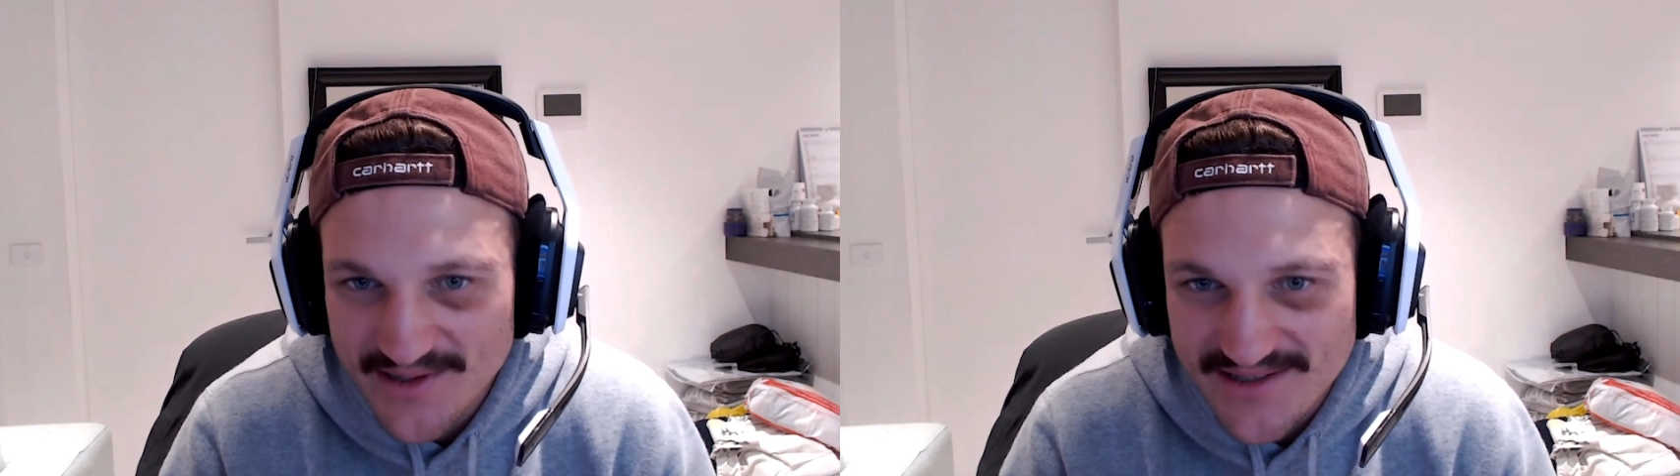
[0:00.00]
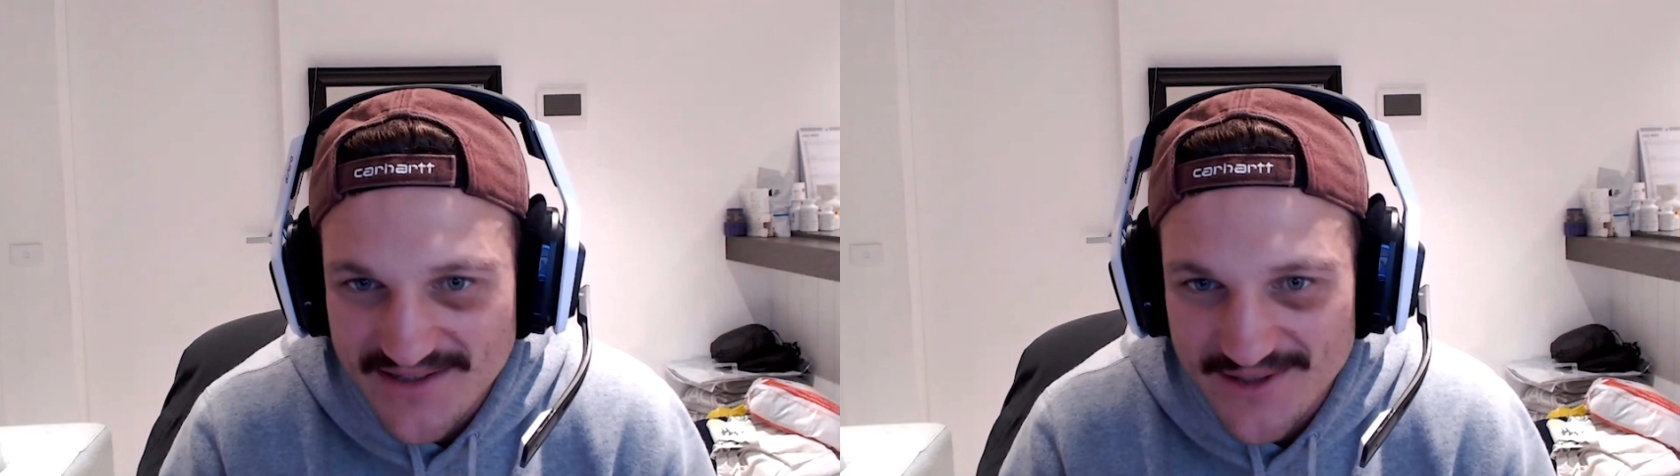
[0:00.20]

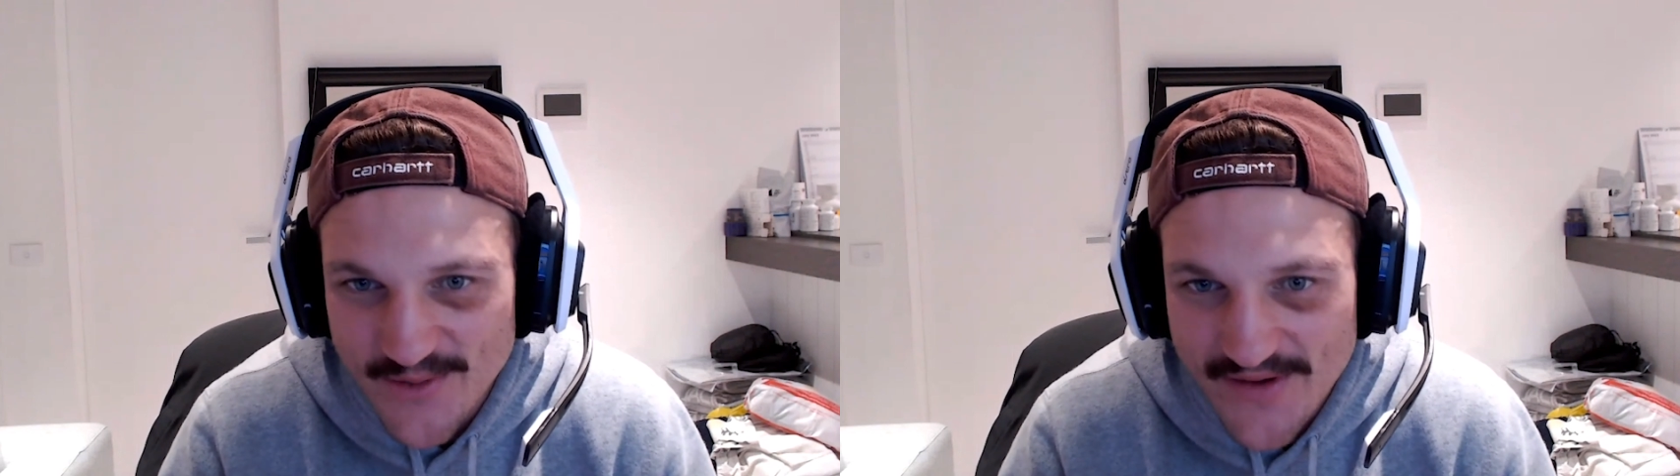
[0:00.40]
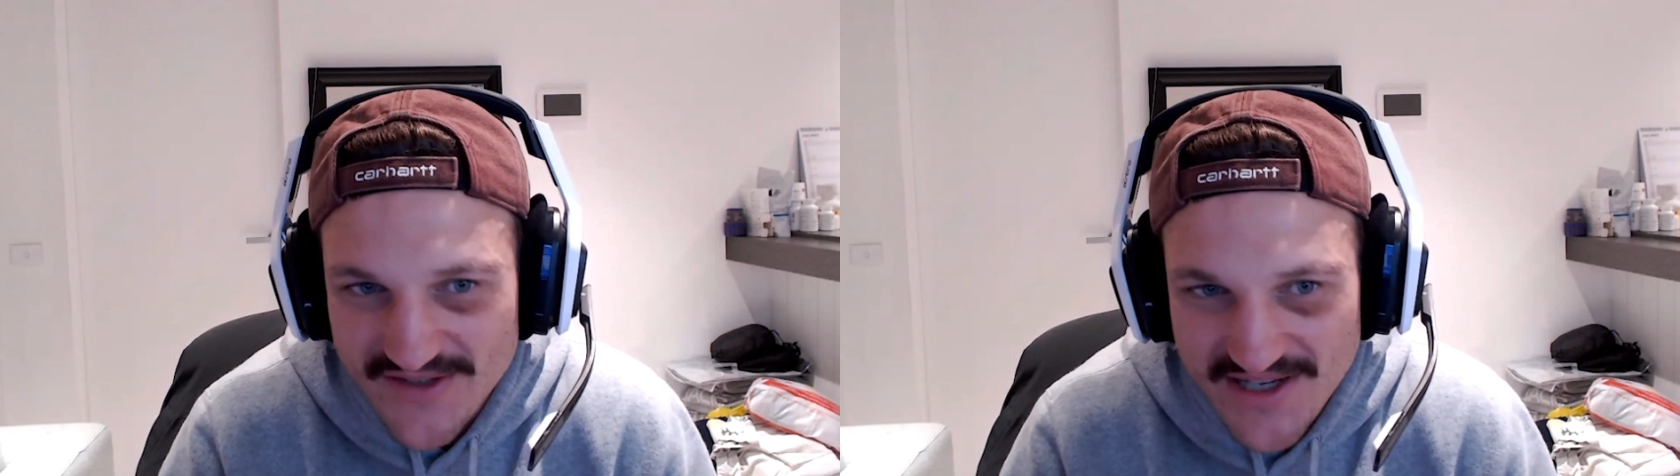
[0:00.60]
is
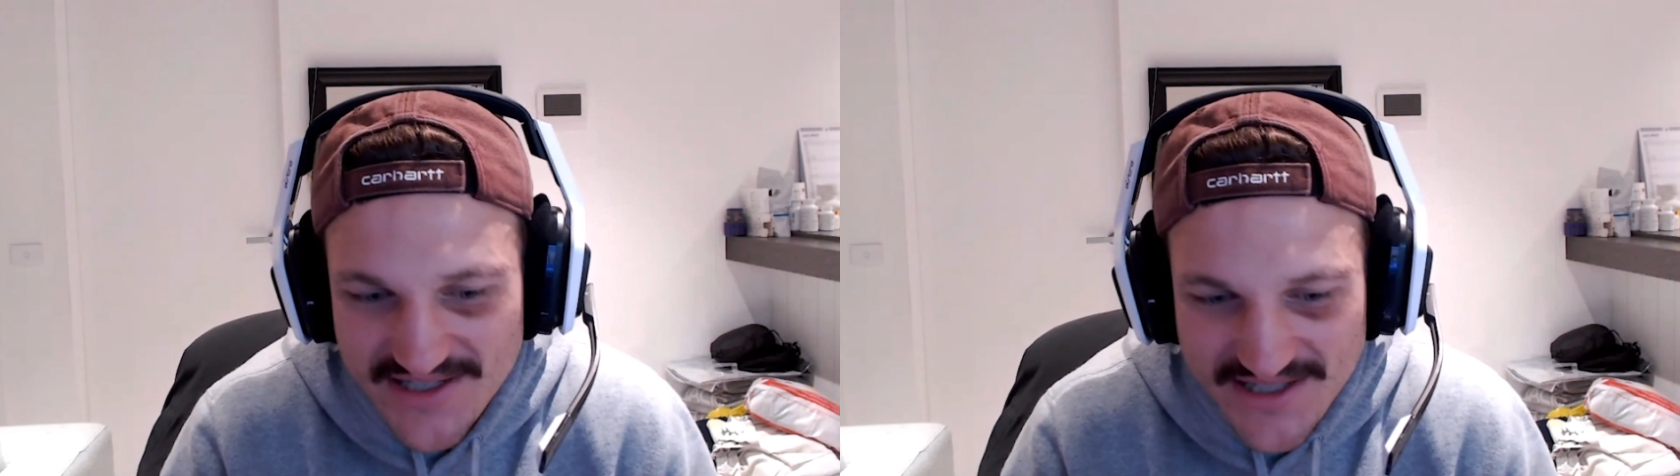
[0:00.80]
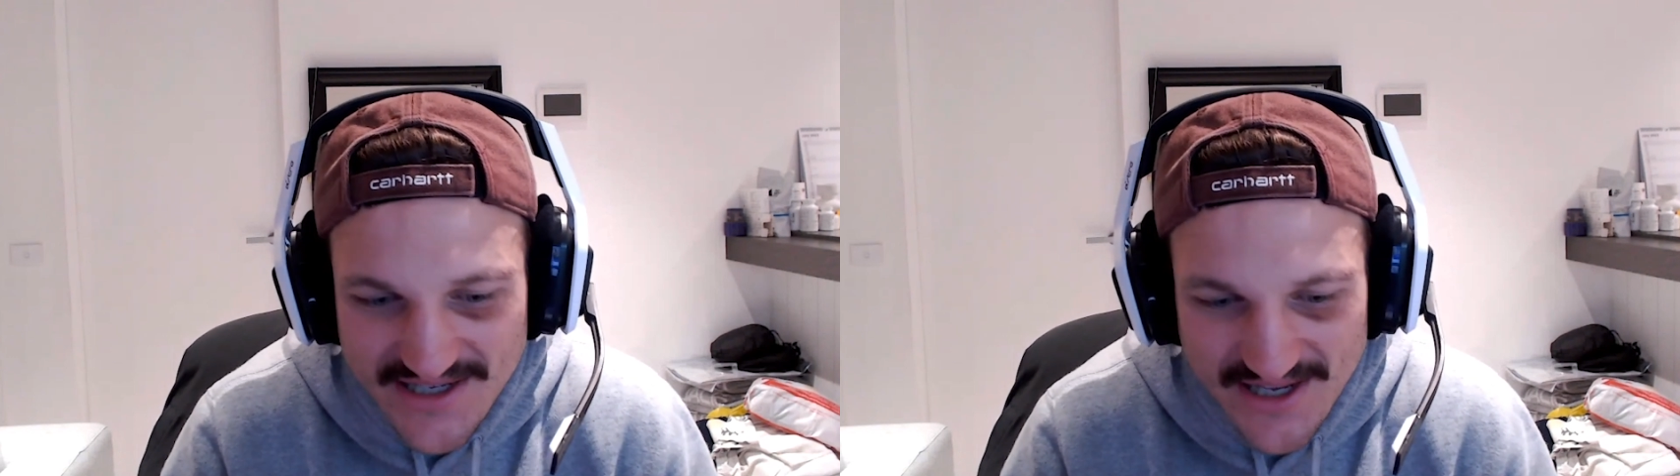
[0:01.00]
UFC
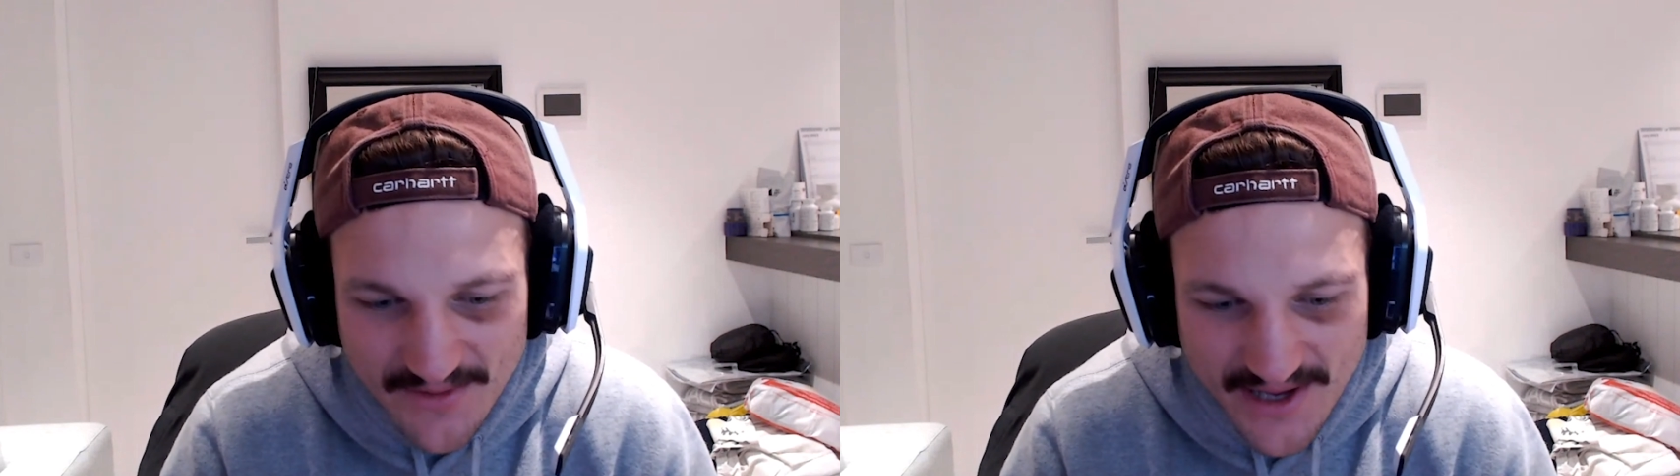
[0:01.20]
Sydney,